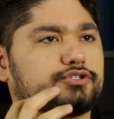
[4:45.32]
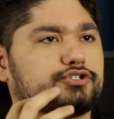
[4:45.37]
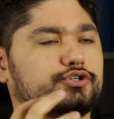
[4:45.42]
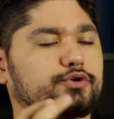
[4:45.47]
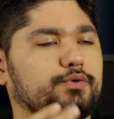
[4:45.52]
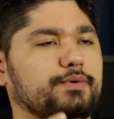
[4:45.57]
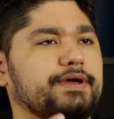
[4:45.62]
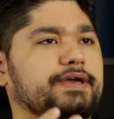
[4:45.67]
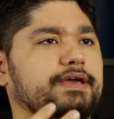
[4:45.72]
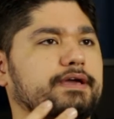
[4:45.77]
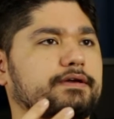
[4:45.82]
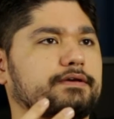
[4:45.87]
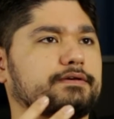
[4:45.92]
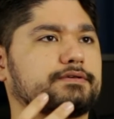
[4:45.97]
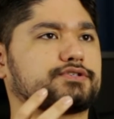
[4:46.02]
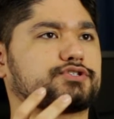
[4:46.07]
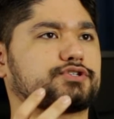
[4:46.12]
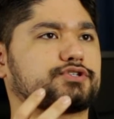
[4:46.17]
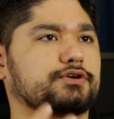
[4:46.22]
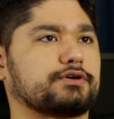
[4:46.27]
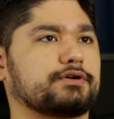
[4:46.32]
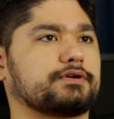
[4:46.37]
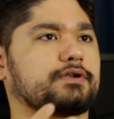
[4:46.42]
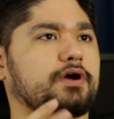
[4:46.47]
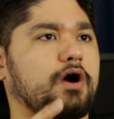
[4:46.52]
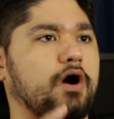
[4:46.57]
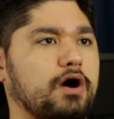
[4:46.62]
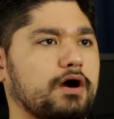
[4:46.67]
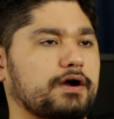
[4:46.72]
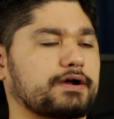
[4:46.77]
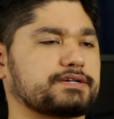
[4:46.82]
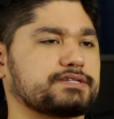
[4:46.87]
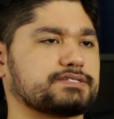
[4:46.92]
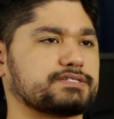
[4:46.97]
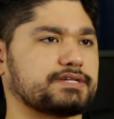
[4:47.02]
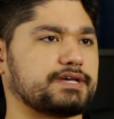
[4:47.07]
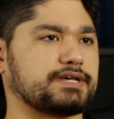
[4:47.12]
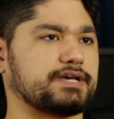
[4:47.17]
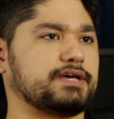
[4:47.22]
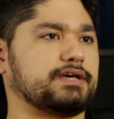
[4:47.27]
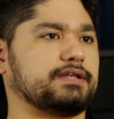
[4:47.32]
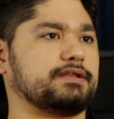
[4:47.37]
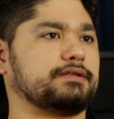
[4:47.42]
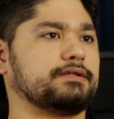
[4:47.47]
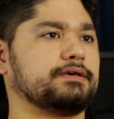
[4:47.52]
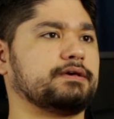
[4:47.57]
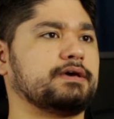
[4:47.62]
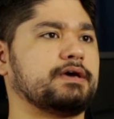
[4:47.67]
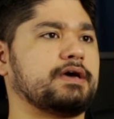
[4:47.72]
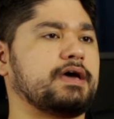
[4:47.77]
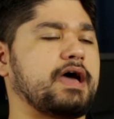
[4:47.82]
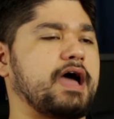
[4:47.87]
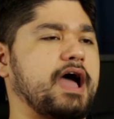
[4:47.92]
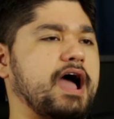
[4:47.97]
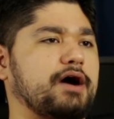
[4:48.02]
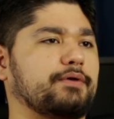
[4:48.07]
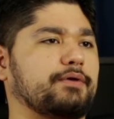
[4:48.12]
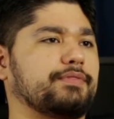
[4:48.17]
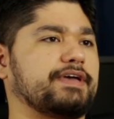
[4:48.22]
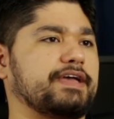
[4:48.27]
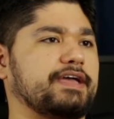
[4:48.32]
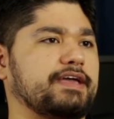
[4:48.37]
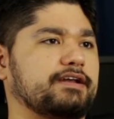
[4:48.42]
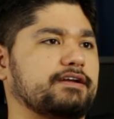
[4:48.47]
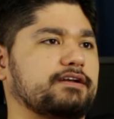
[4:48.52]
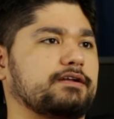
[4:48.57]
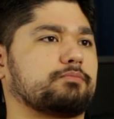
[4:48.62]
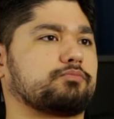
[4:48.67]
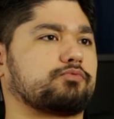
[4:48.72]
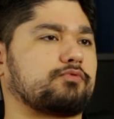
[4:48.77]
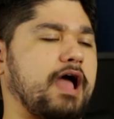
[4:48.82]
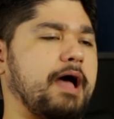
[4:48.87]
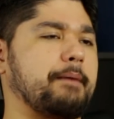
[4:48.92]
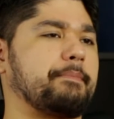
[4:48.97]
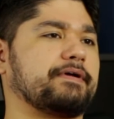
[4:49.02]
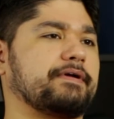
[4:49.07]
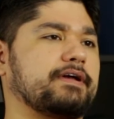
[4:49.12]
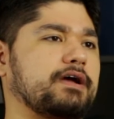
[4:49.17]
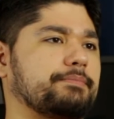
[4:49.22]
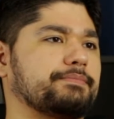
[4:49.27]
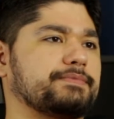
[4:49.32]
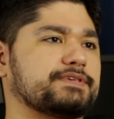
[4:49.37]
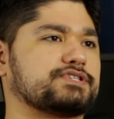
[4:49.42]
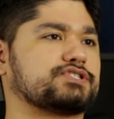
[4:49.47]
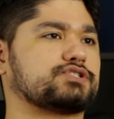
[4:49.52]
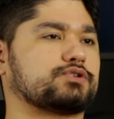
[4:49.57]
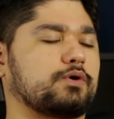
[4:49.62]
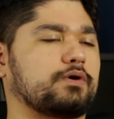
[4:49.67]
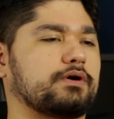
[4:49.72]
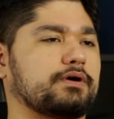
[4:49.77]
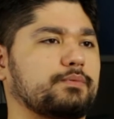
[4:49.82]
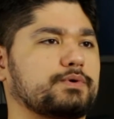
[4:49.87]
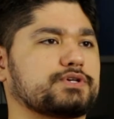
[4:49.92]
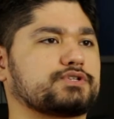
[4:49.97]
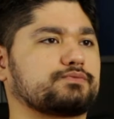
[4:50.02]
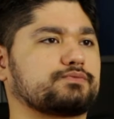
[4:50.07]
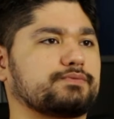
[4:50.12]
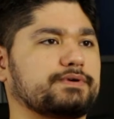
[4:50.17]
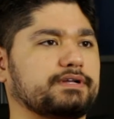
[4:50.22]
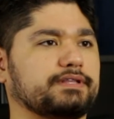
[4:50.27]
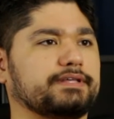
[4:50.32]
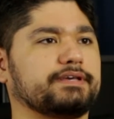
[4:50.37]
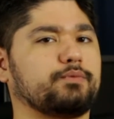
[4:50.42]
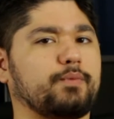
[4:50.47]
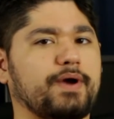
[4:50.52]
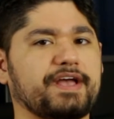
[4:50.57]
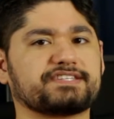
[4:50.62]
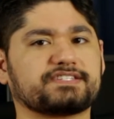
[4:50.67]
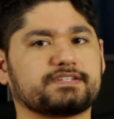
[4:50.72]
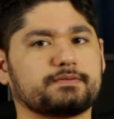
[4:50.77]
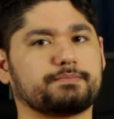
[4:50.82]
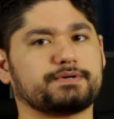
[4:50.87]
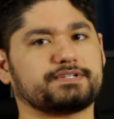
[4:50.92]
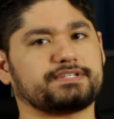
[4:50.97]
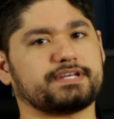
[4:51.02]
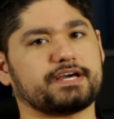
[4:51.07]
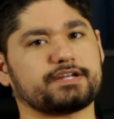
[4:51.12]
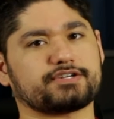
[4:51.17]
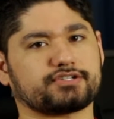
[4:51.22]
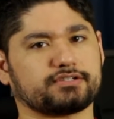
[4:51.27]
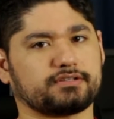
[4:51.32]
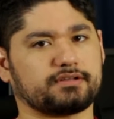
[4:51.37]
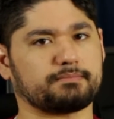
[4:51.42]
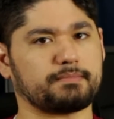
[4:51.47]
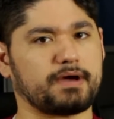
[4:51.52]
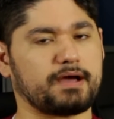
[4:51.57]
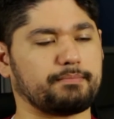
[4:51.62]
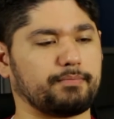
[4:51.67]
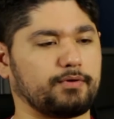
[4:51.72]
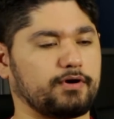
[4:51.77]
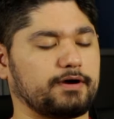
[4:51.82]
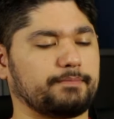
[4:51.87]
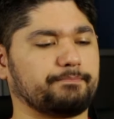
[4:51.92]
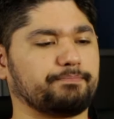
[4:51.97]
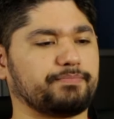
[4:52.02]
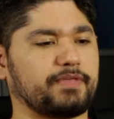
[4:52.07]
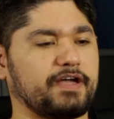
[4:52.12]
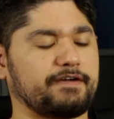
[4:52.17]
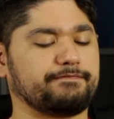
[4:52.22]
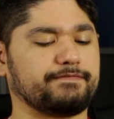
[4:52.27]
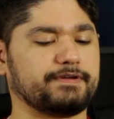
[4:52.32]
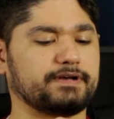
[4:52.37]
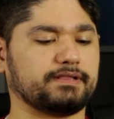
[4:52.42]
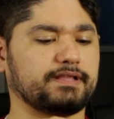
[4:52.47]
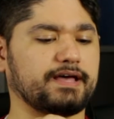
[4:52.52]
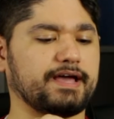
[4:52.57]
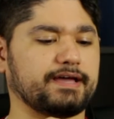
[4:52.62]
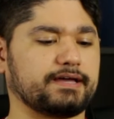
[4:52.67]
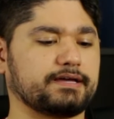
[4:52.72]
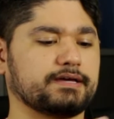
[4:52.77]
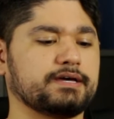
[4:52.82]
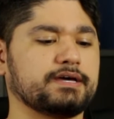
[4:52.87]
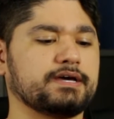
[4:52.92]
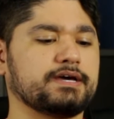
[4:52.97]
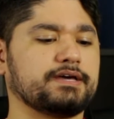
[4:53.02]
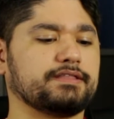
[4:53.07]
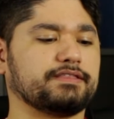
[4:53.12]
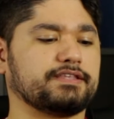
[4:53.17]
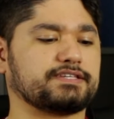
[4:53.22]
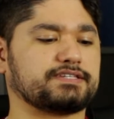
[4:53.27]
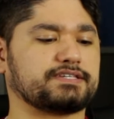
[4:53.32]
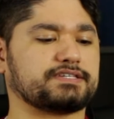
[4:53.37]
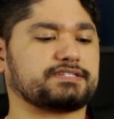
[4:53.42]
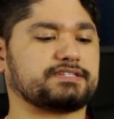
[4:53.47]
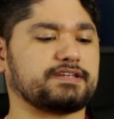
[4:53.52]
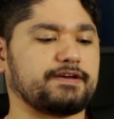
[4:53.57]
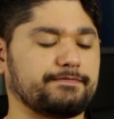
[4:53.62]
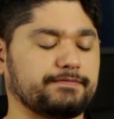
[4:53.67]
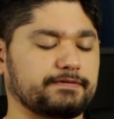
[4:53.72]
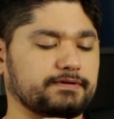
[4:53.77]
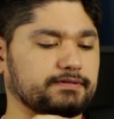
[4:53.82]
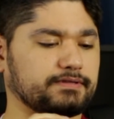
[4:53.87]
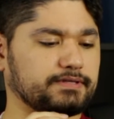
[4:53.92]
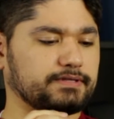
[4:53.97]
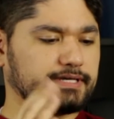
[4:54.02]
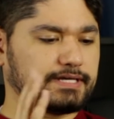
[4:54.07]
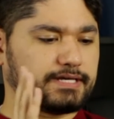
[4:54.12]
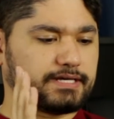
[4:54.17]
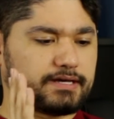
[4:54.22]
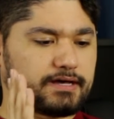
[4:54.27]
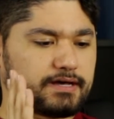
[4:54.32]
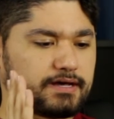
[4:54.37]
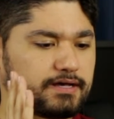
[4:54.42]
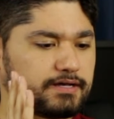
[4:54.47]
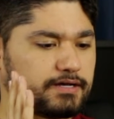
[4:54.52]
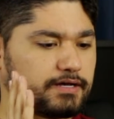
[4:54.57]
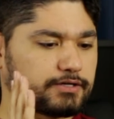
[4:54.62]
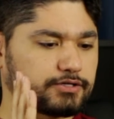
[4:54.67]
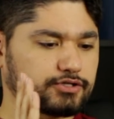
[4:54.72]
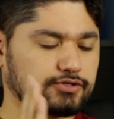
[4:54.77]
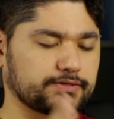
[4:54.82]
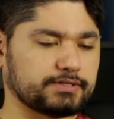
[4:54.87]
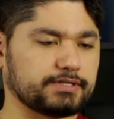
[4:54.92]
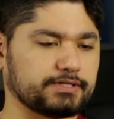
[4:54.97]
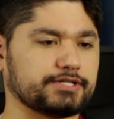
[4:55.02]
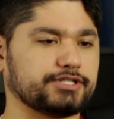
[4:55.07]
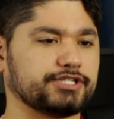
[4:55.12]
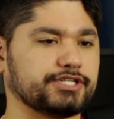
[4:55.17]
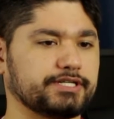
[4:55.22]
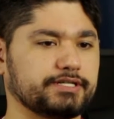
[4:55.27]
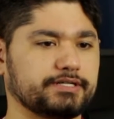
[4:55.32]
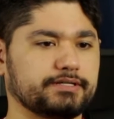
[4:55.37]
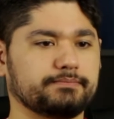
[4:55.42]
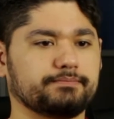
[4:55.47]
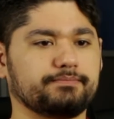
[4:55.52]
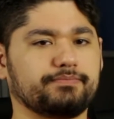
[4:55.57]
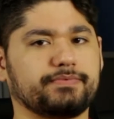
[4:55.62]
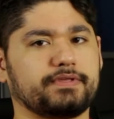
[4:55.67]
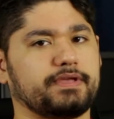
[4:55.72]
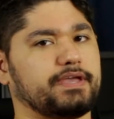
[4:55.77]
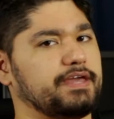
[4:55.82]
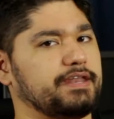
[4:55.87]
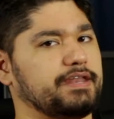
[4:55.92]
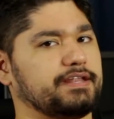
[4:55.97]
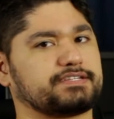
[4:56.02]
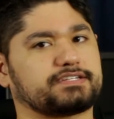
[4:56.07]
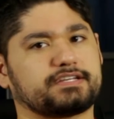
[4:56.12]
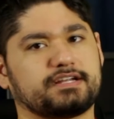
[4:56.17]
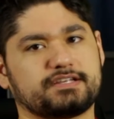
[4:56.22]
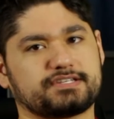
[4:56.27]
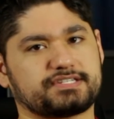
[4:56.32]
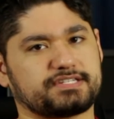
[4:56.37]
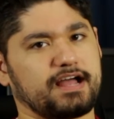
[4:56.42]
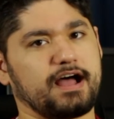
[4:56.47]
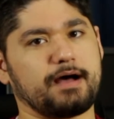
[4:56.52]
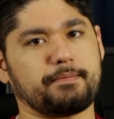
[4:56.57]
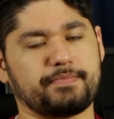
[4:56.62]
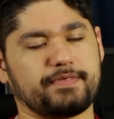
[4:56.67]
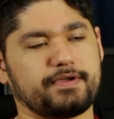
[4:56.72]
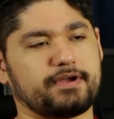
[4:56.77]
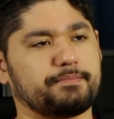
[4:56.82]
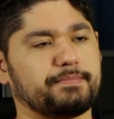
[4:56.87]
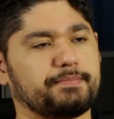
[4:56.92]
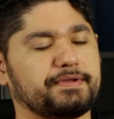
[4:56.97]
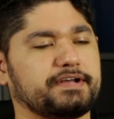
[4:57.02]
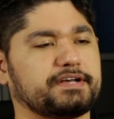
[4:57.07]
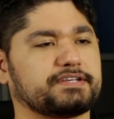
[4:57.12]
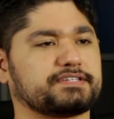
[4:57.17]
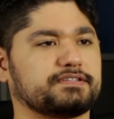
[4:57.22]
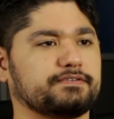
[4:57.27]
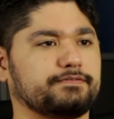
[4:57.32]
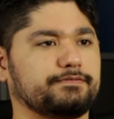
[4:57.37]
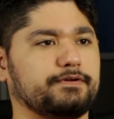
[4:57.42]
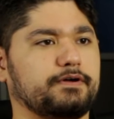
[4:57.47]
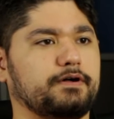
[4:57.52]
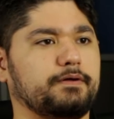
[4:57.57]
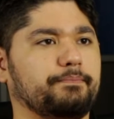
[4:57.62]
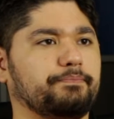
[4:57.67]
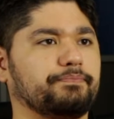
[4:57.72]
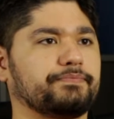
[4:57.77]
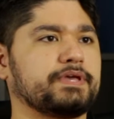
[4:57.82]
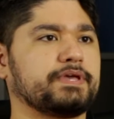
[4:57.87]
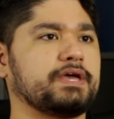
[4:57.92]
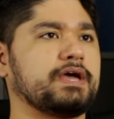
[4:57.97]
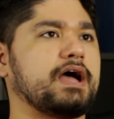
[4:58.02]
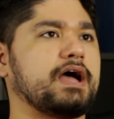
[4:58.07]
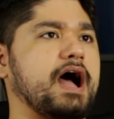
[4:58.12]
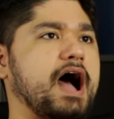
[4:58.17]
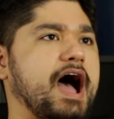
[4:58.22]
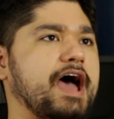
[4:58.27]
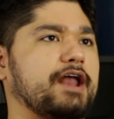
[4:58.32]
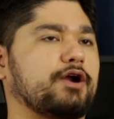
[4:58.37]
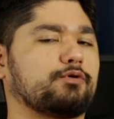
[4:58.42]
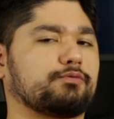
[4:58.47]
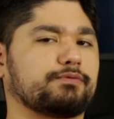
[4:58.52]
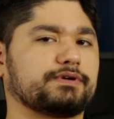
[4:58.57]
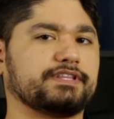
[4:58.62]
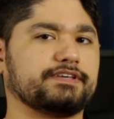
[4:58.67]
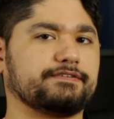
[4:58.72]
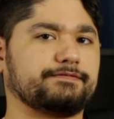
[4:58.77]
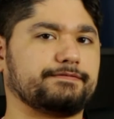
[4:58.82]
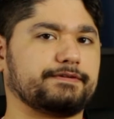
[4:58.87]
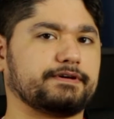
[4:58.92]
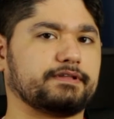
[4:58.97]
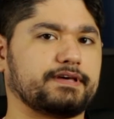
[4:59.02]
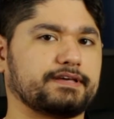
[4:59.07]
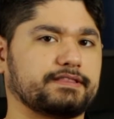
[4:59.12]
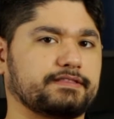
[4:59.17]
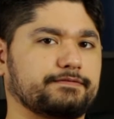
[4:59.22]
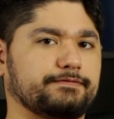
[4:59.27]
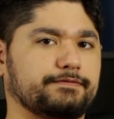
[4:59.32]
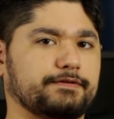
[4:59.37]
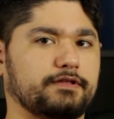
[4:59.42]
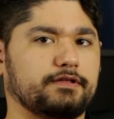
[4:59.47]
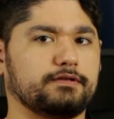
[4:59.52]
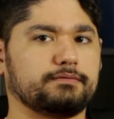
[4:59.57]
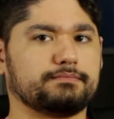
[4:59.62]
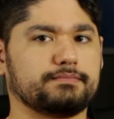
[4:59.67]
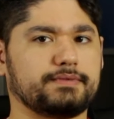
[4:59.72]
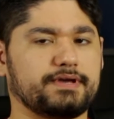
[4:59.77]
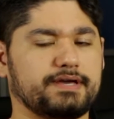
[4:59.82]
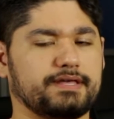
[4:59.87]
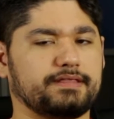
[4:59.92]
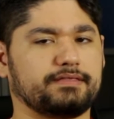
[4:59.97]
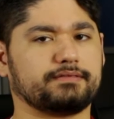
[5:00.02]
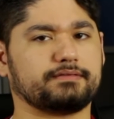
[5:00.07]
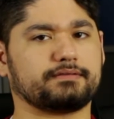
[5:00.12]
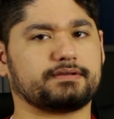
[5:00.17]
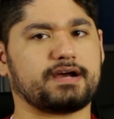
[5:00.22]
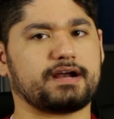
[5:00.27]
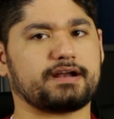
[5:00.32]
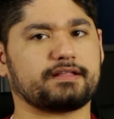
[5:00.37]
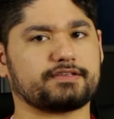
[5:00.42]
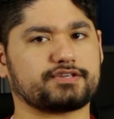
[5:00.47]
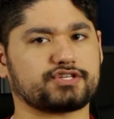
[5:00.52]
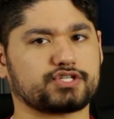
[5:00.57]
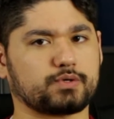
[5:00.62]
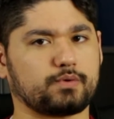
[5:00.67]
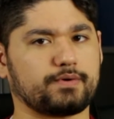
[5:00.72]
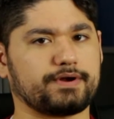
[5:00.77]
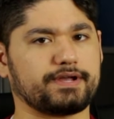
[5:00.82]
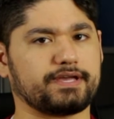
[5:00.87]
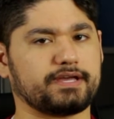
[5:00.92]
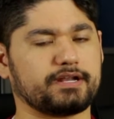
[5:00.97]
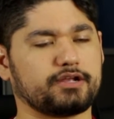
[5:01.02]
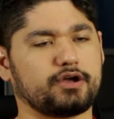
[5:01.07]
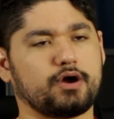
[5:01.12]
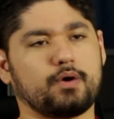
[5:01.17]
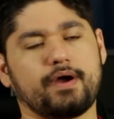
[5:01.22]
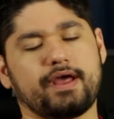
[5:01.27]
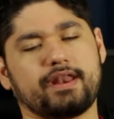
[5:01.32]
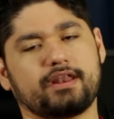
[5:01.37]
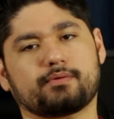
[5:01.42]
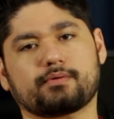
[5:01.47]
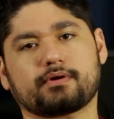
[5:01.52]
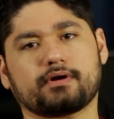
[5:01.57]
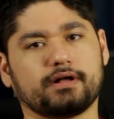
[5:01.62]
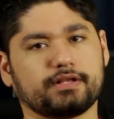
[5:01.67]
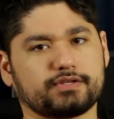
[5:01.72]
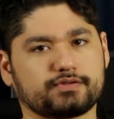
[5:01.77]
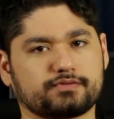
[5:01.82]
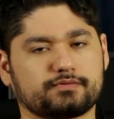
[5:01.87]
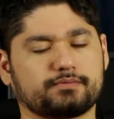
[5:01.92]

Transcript: doing certain arcs and how they ended up wrapping up this story was really wasted potential on my part. I feel like this is definitely a trilogy, and it's going to stop there because the film, I don't really feel like the film and kind of the story can go anywhere else